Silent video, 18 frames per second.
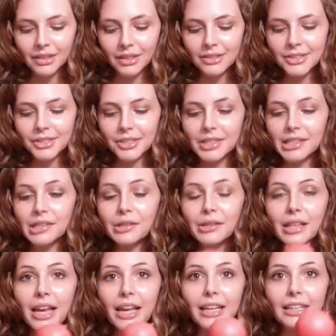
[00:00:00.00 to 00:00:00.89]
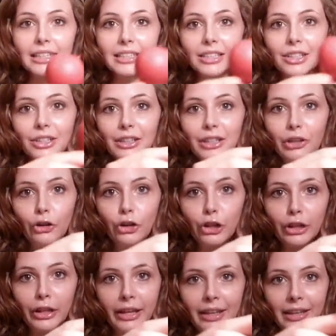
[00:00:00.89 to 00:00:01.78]
She also likes her
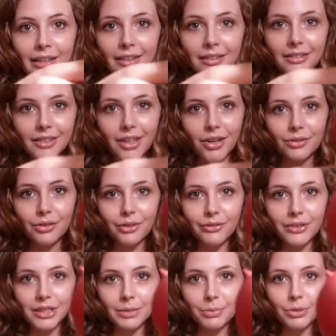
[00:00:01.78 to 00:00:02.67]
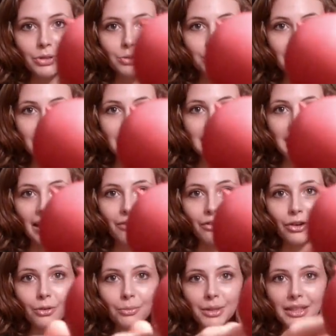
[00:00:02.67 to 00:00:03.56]
little I don't know if it's supposed to be a devil,